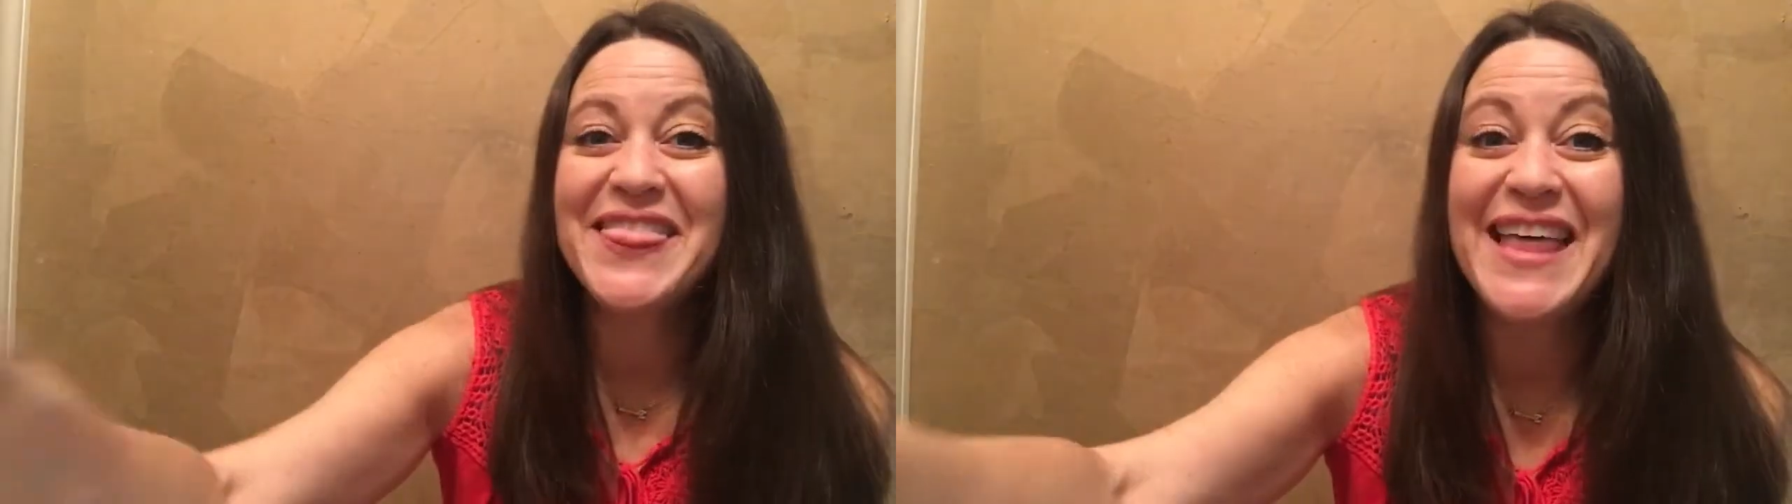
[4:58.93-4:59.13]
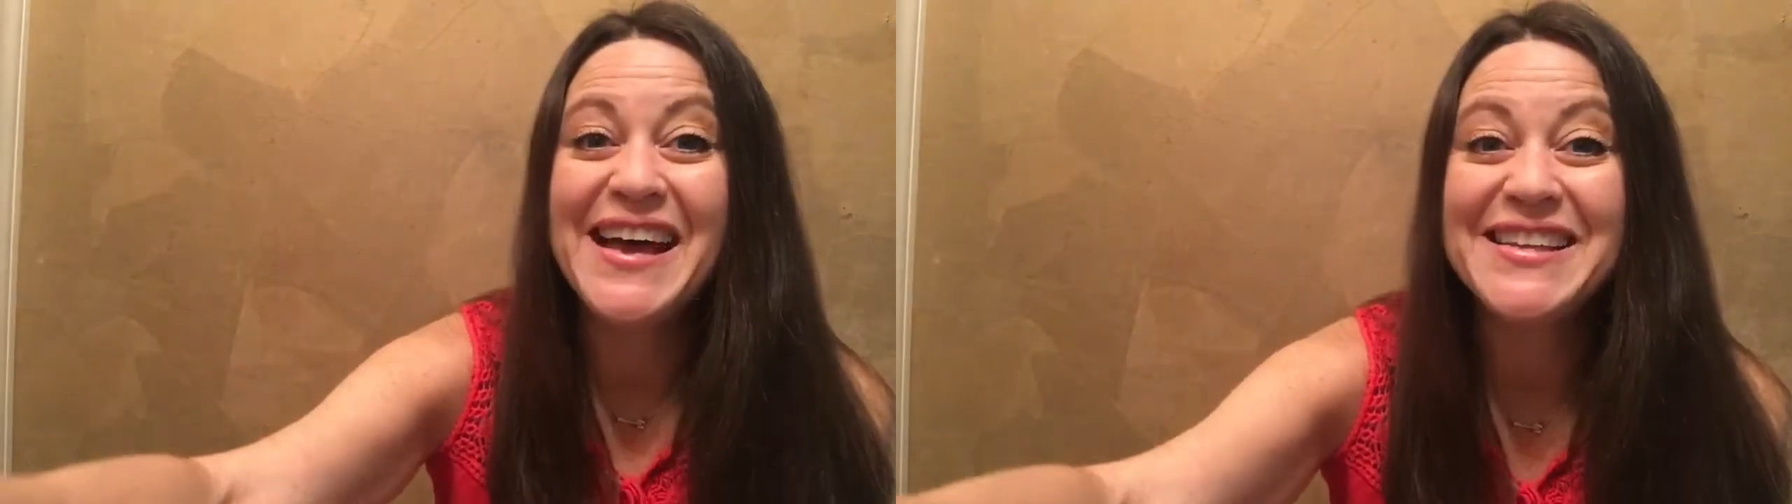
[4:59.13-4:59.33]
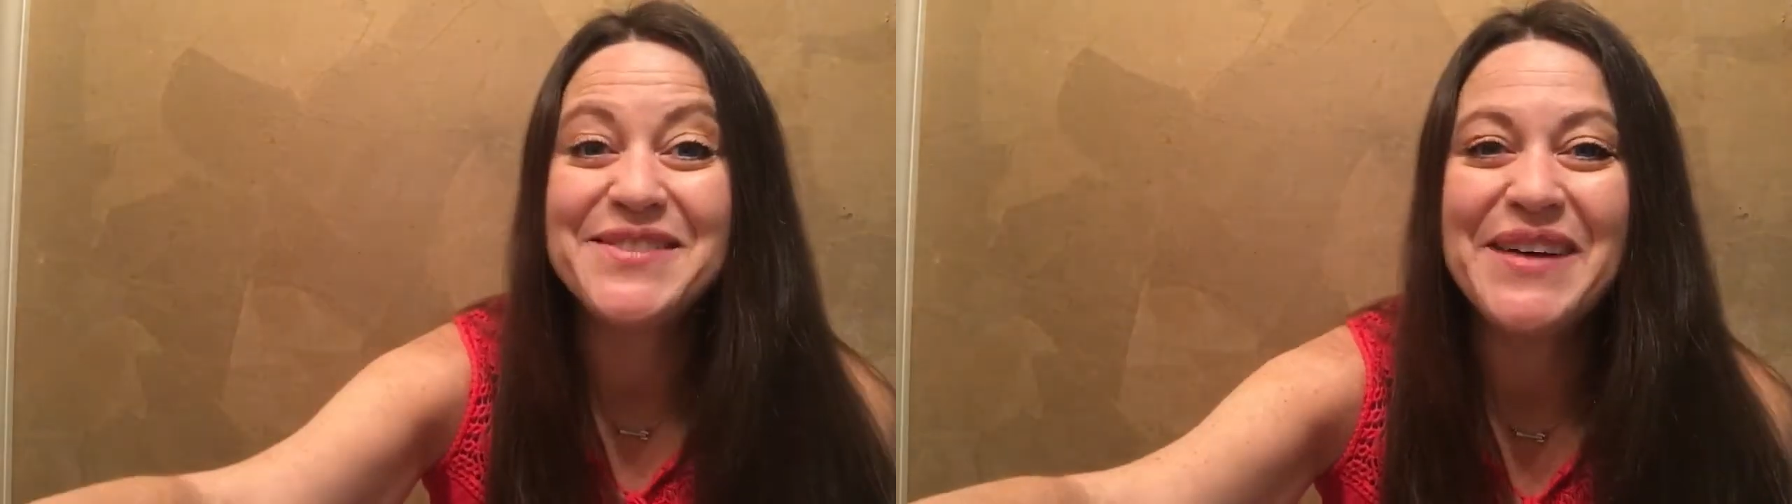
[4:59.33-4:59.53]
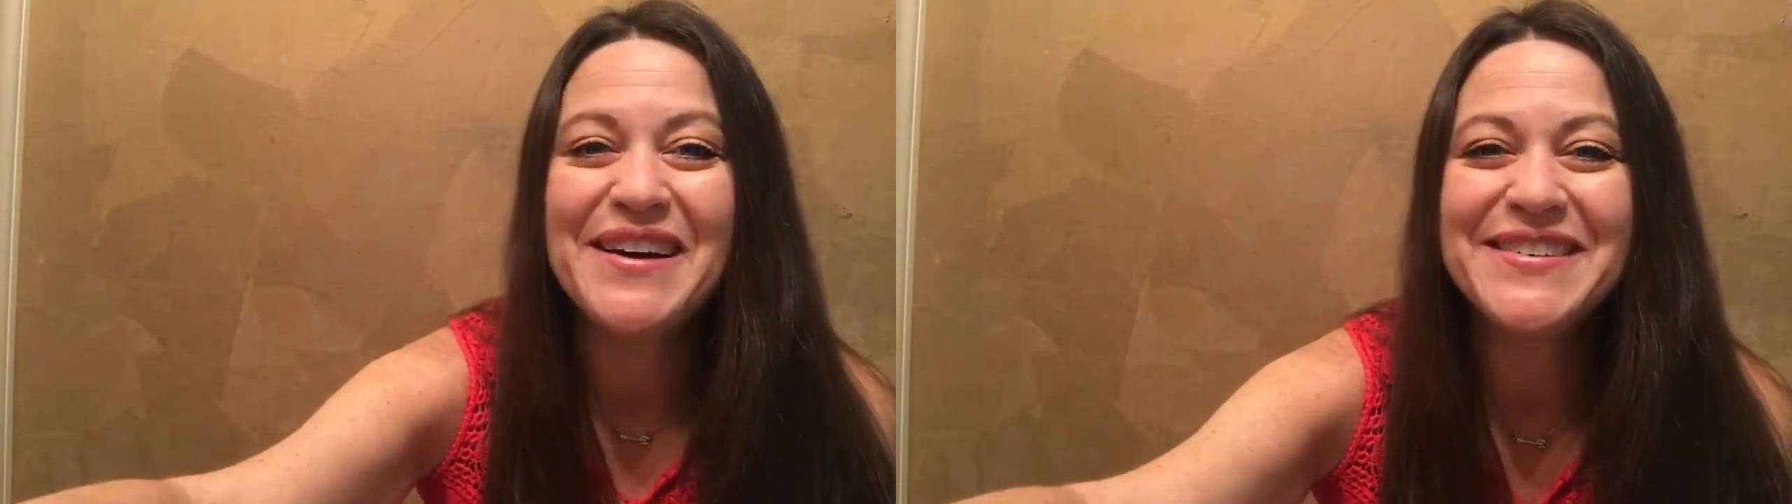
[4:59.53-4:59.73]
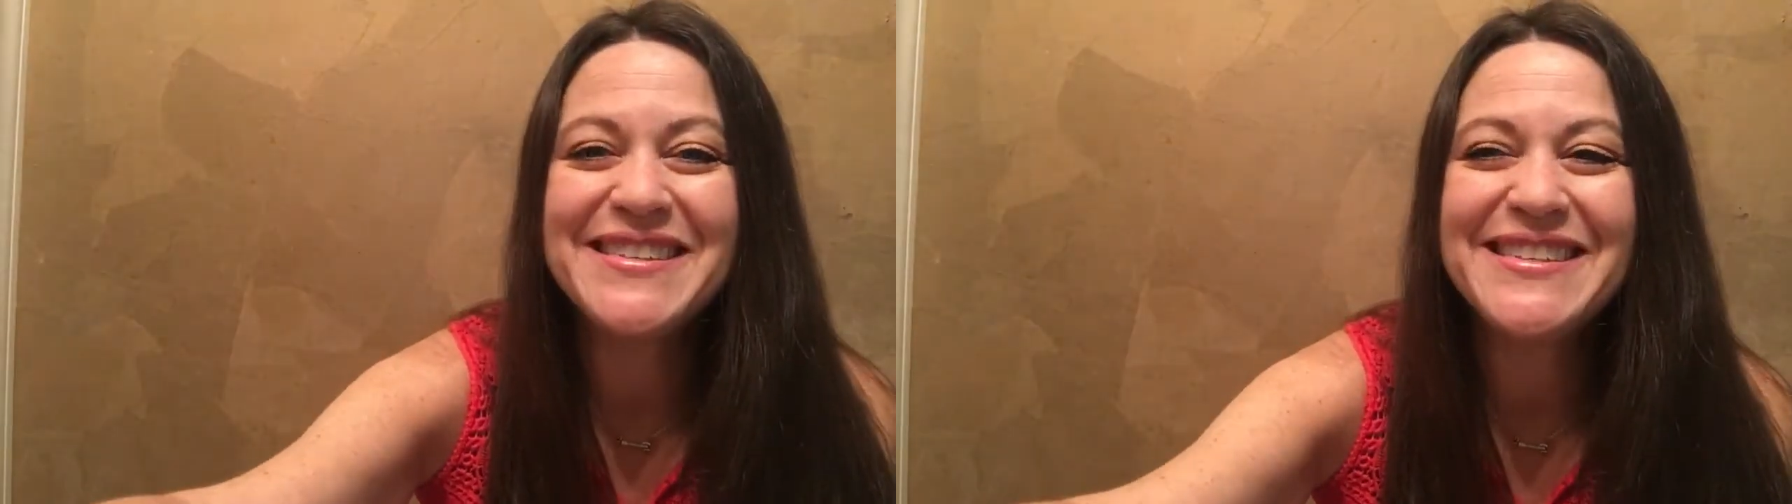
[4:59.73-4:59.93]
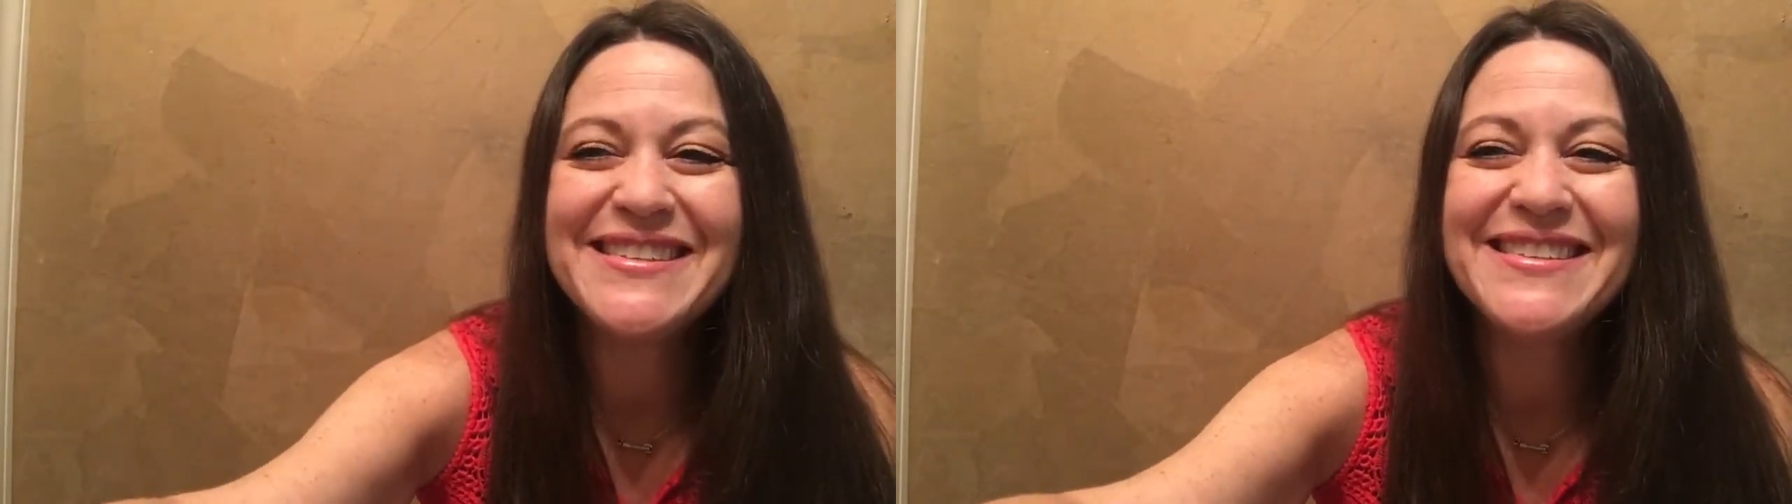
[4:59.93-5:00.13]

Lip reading: that's about.